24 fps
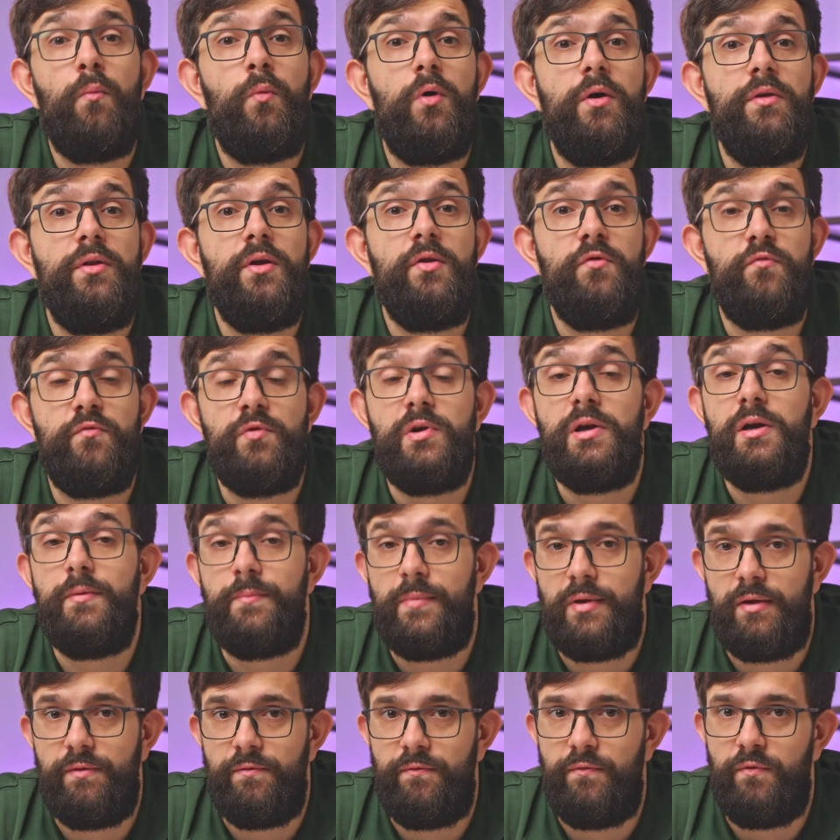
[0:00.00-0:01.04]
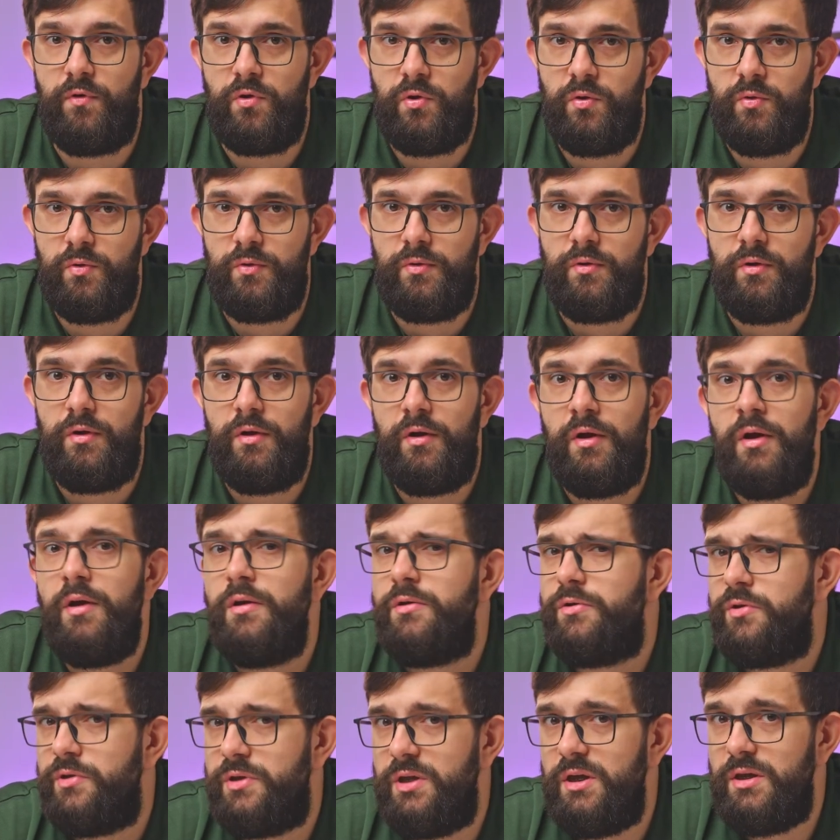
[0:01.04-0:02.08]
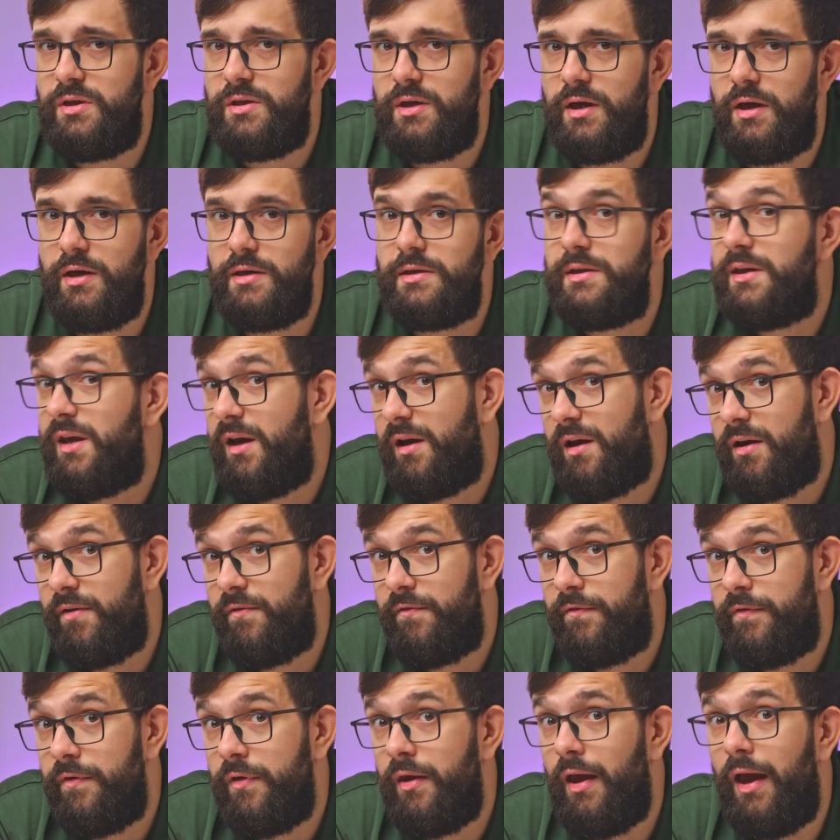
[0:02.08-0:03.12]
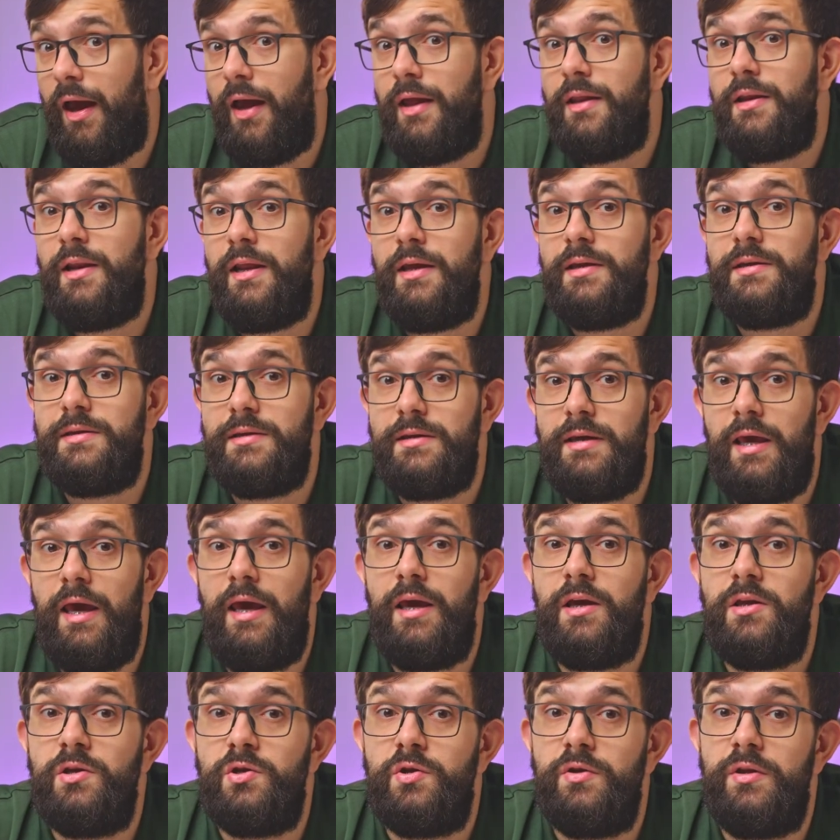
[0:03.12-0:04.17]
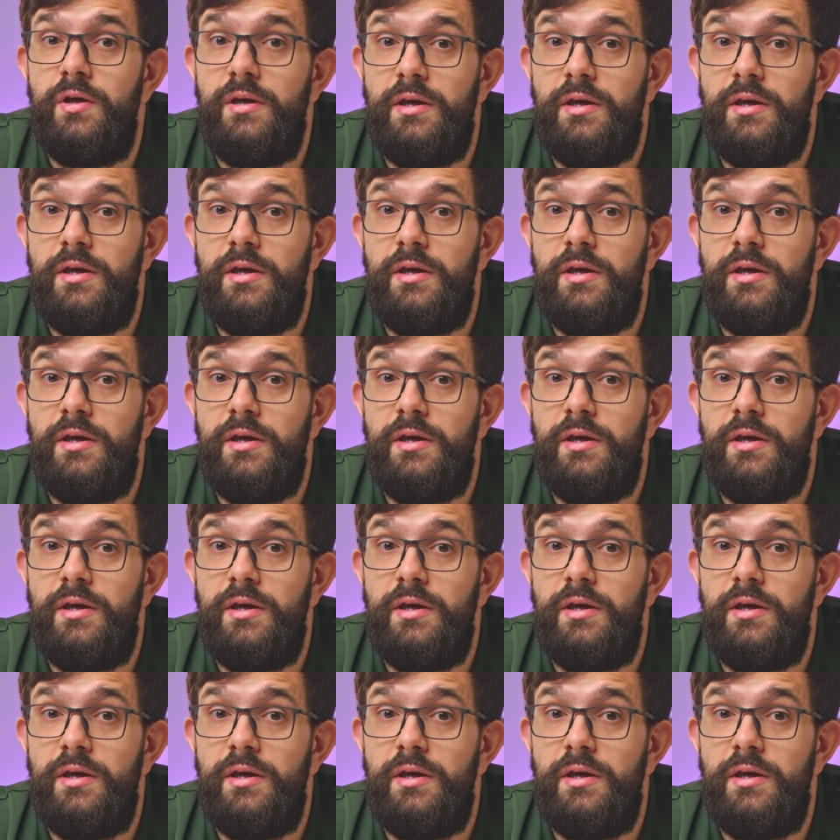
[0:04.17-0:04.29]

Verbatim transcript: what they really mean for you. So sit tight, get comfy, and let's get into the